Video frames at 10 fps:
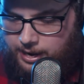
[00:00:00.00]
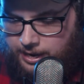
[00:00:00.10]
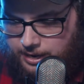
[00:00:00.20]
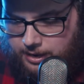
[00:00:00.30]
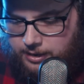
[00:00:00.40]

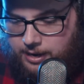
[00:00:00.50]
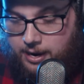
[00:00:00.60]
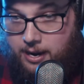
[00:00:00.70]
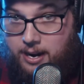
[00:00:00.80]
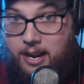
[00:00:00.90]
and
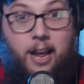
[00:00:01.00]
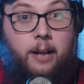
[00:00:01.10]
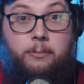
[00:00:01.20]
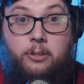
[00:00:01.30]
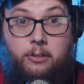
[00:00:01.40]
I
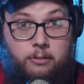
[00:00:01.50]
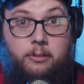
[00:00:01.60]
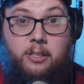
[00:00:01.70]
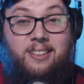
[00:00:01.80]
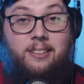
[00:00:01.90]

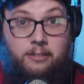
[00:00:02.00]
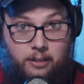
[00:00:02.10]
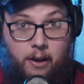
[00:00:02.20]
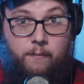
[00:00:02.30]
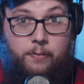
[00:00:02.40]
absolutely
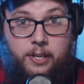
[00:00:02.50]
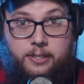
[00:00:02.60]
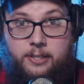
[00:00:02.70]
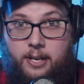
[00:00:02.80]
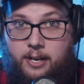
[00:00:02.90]
love
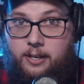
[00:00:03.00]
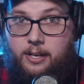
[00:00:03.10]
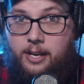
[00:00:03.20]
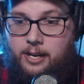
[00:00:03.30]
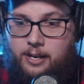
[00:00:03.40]
this
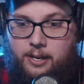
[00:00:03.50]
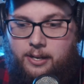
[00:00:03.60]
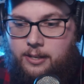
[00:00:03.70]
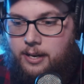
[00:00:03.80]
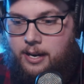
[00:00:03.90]
thing
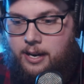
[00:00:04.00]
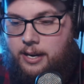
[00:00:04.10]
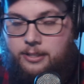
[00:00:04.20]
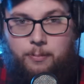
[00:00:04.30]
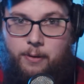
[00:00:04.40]
and
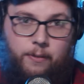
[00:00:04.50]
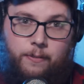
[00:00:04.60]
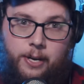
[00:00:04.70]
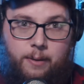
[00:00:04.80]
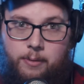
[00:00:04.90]
uh, it's my
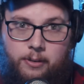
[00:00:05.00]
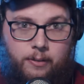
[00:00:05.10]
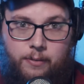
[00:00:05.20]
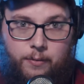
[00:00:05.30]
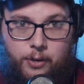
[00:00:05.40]
favorite camera
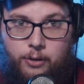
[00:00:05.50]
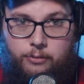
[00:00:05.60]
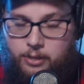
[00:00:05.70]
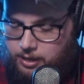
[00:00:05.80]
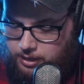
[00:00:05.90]
I've ever
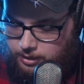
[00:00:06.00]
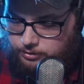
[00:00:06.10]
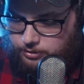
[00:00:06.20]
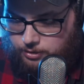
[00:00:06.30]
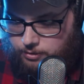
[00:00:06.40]
used
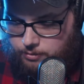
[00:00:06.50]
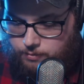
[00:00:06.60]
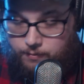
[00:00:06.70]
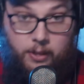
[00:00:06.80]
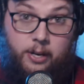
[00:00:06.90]

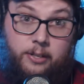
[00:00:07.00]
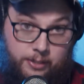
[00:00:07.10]
so there's